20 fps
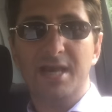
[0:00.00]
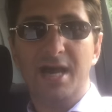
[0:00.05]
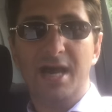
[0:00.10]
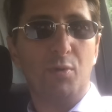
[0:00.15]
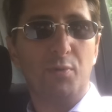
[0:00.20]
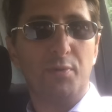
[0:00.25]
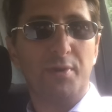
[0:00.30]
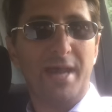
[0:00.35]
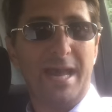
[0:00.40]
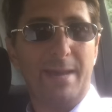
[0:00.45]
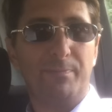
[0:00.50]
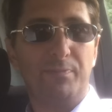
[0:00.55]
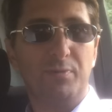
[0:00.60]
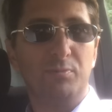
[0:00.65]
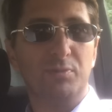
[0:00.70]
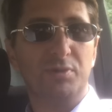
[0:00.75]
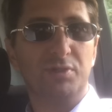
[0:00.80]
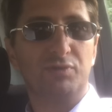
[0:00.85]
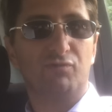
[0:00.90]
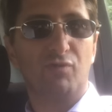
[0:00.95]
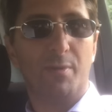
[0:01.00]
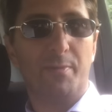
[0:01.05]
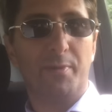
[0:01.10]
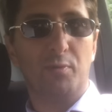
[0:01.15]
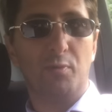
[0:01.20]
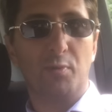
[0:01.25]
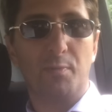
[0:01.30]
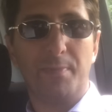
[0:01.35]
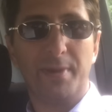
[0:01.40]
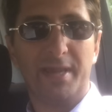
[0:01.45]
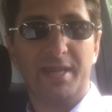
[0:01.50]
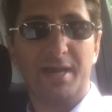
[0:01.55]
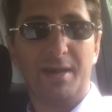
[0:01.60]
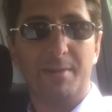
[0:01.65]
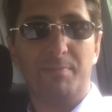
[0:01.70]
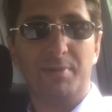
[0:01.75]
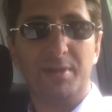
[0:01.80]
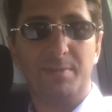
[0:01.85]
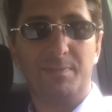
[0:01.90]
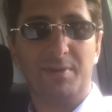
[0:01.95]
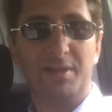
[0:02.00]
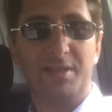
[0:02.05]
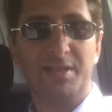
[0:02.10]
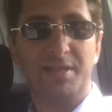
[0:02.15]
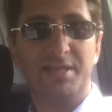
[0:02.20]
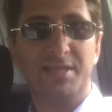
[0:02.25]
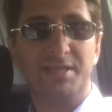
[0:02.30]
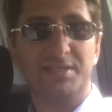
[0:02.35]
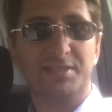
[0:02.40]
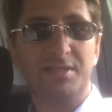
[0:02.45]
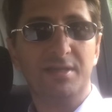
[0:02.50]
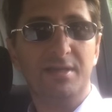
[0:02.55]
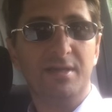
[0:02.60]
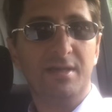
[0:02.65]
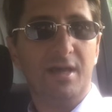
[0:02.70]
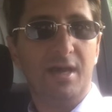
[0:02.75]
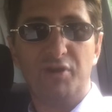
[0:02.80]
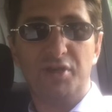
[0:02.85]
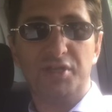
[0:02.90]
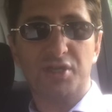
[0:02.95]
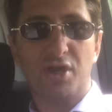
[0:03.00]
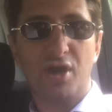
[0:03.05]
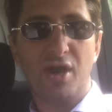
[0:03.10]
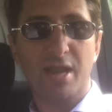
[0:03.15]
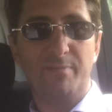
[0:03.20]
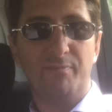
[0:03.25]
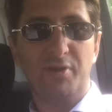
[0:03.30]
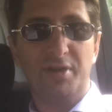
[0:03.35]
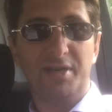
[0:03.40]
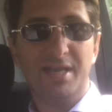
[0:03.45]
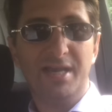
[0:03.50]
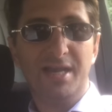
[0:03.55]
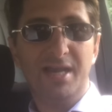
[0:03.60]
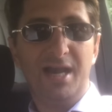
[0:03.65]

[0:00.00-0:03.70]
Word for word: What would happen was Robert would pick up people in his Prius hybrid